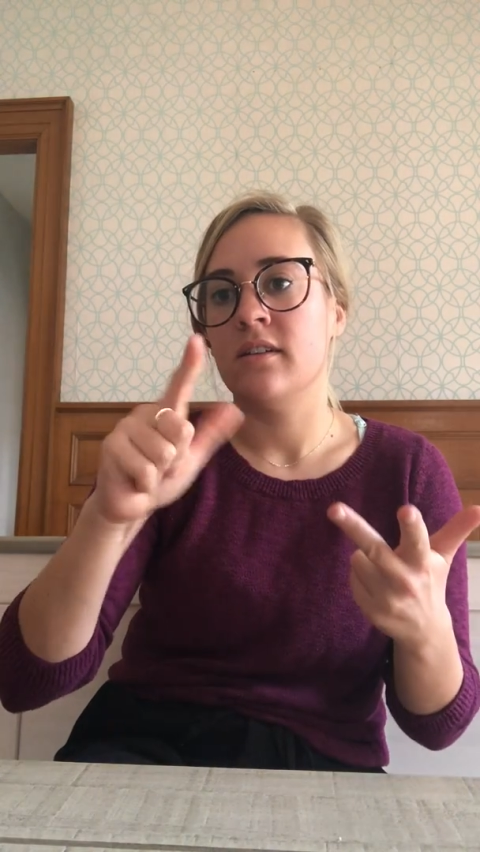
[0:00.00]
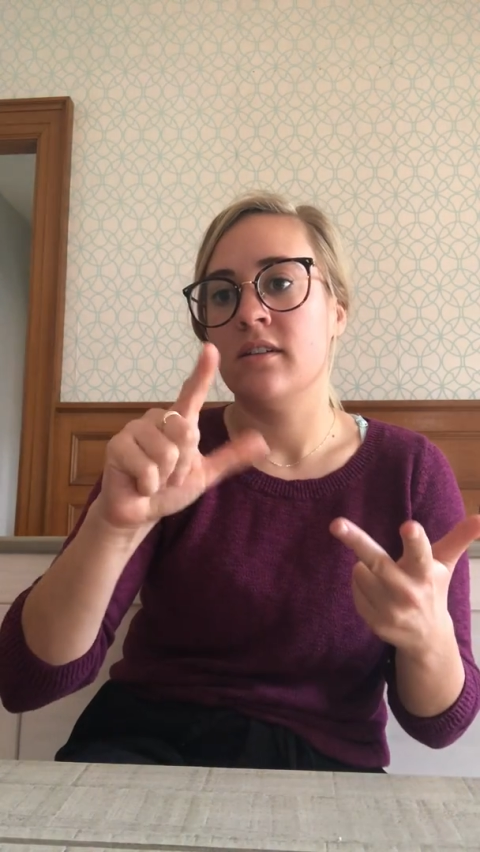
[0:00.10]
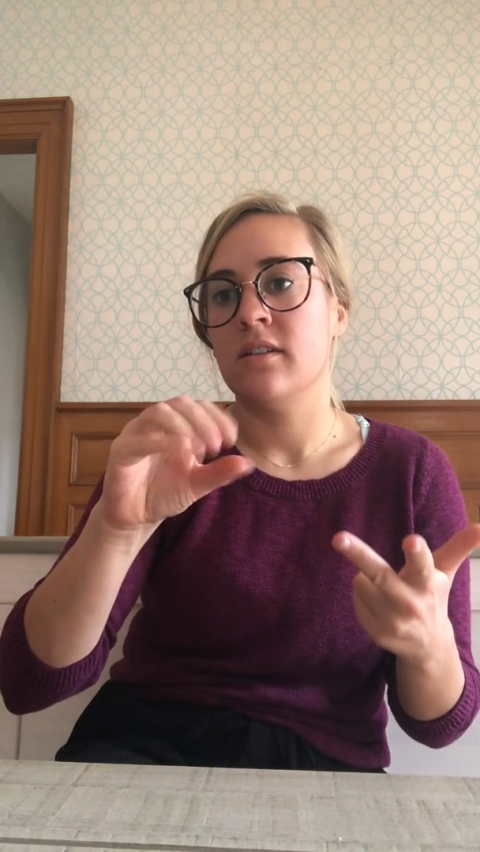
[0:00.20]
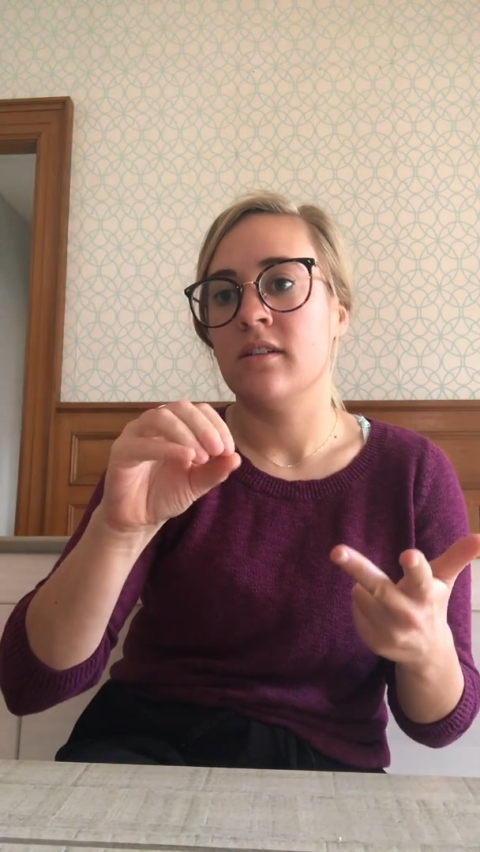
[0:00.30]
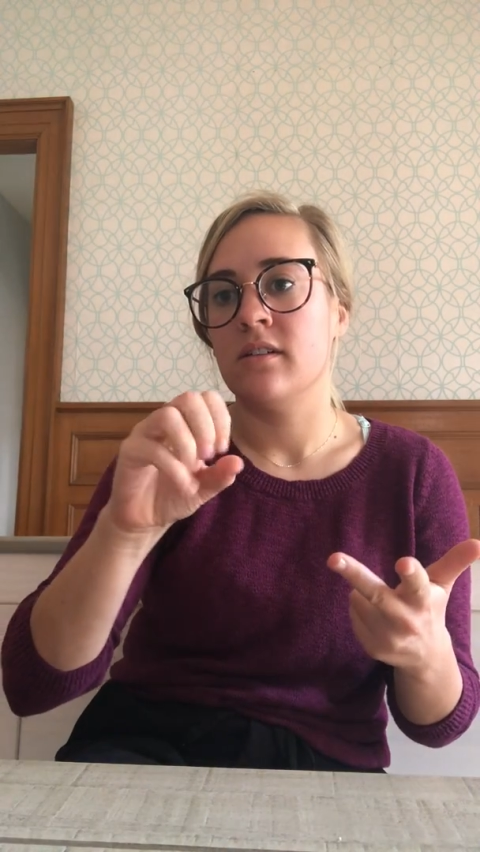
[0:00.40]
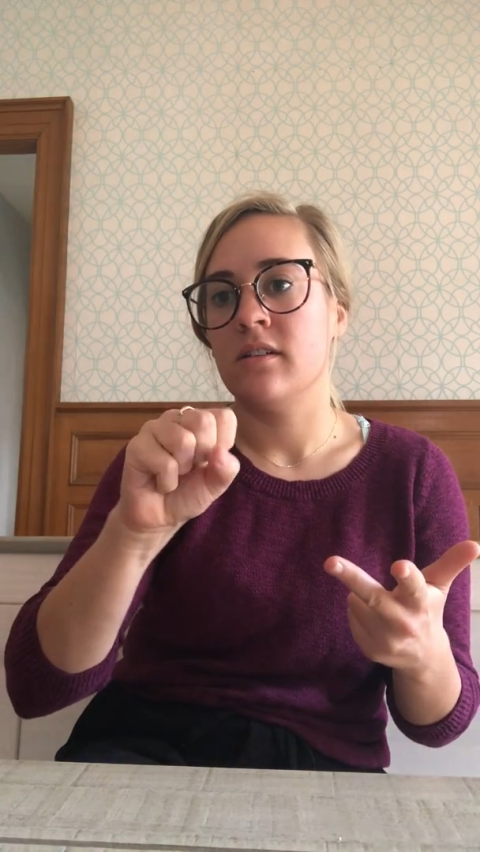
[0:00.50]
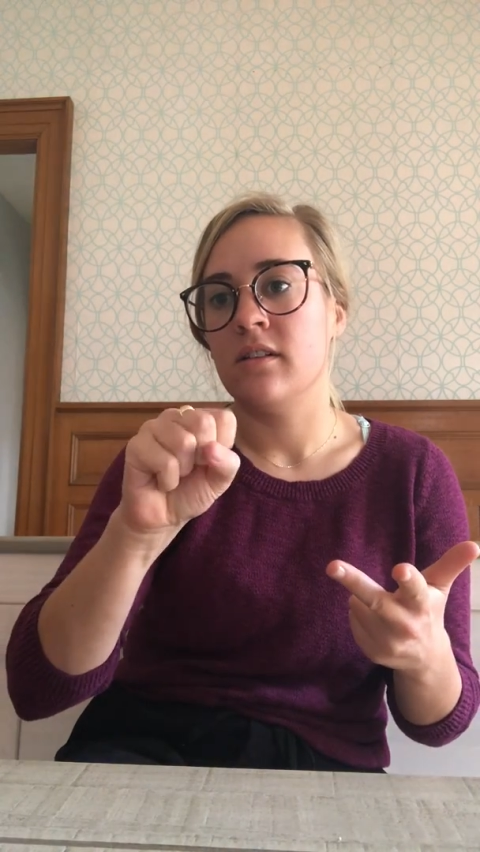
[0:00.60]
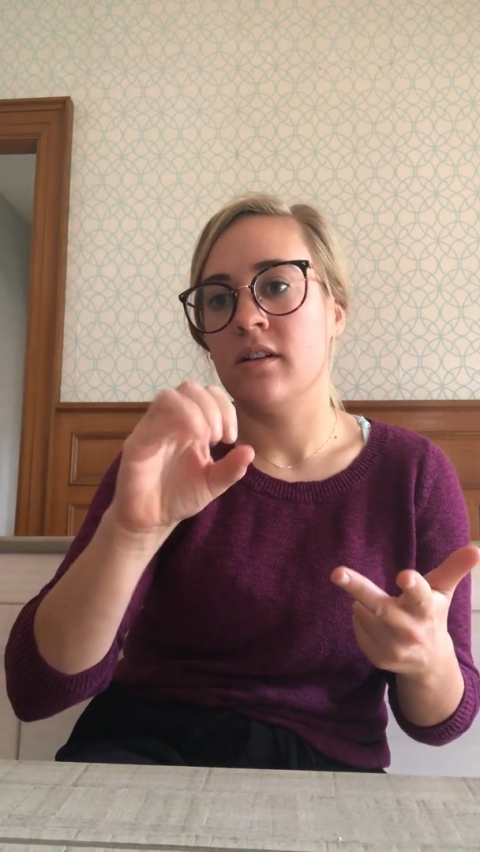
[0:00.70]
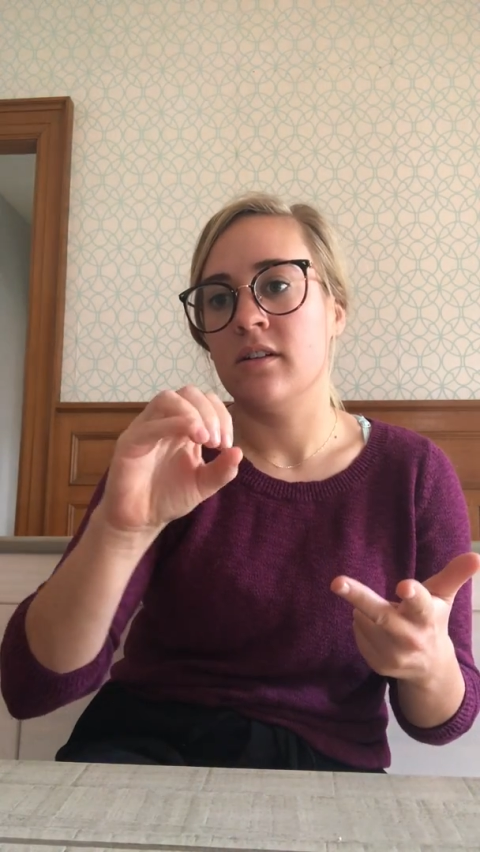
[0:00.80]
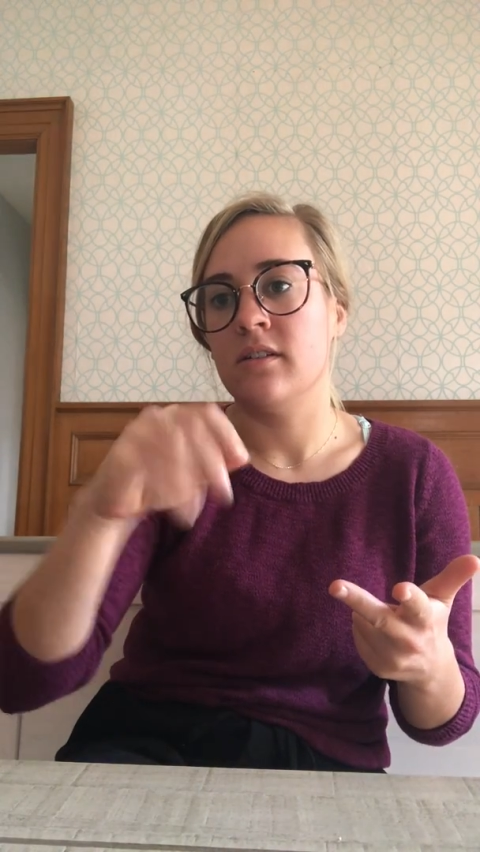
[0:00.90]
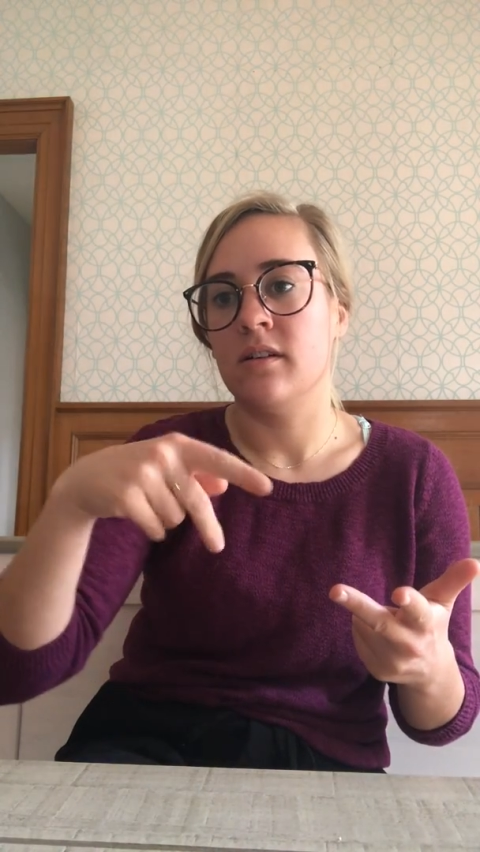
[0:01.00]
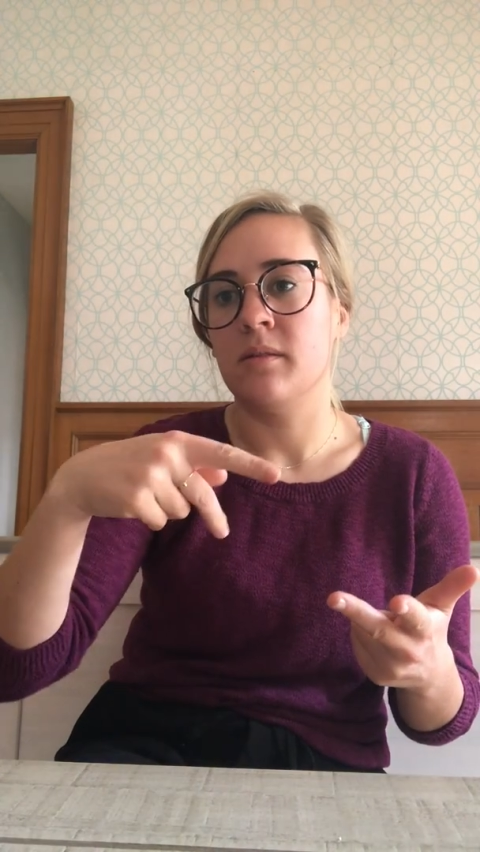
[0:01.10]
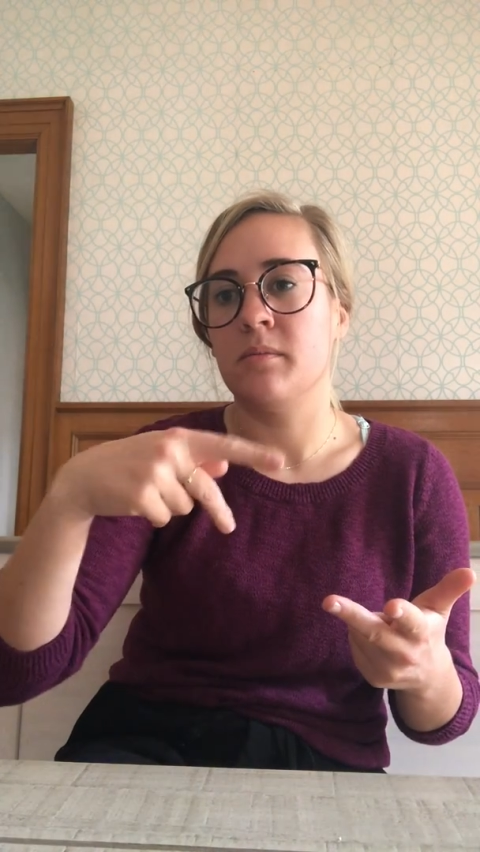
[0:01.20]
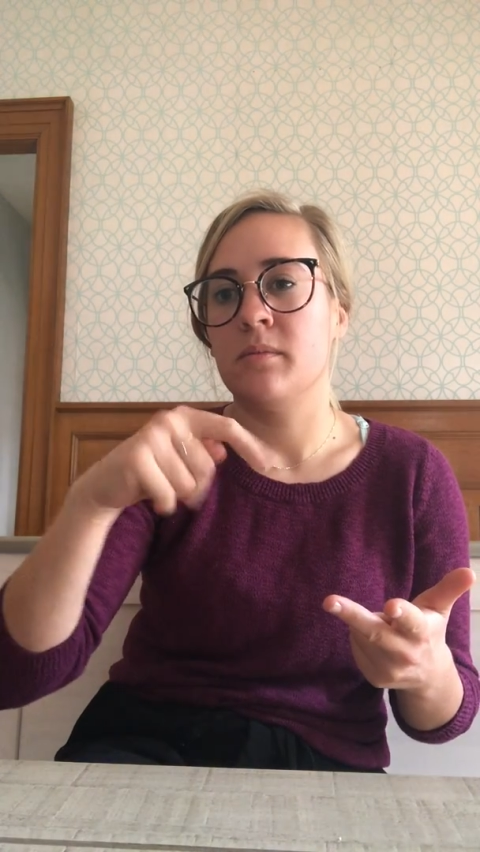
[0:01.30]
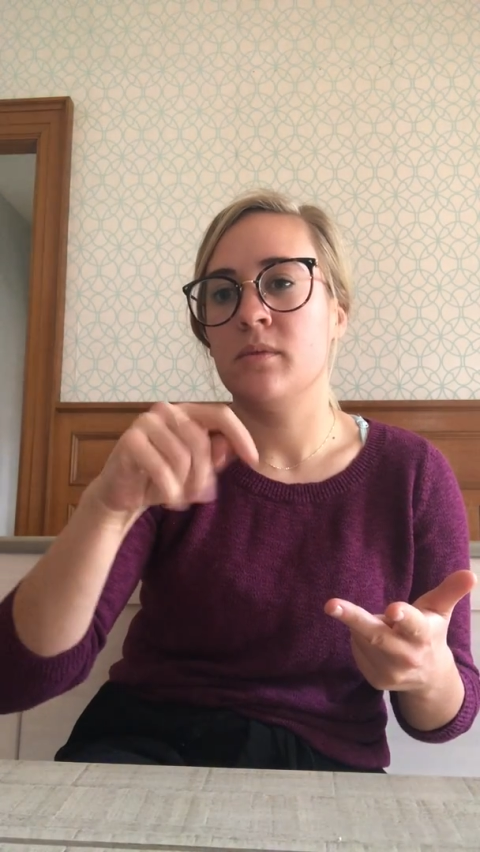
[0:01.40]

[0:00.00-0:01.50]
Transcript: displacement of the tongue.